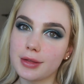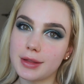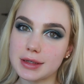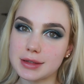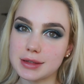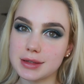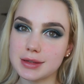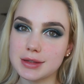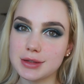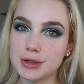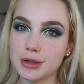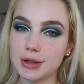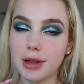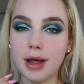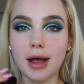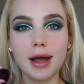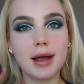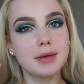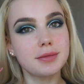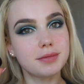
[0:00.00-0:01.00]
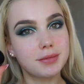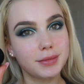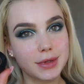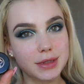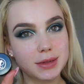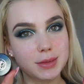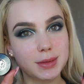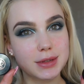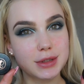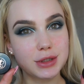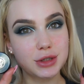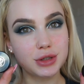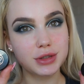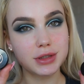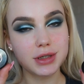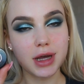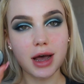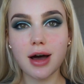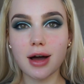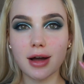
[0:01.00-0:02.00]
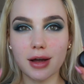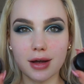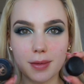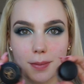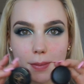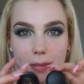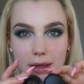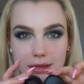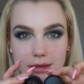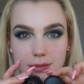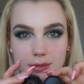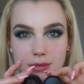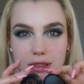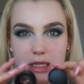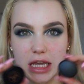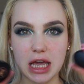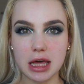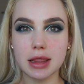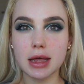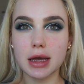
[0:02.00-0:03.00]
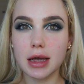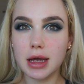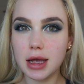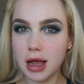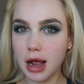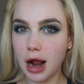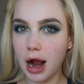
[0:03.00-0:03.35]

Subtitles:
This one's too light, this one's too dark. Mix them together.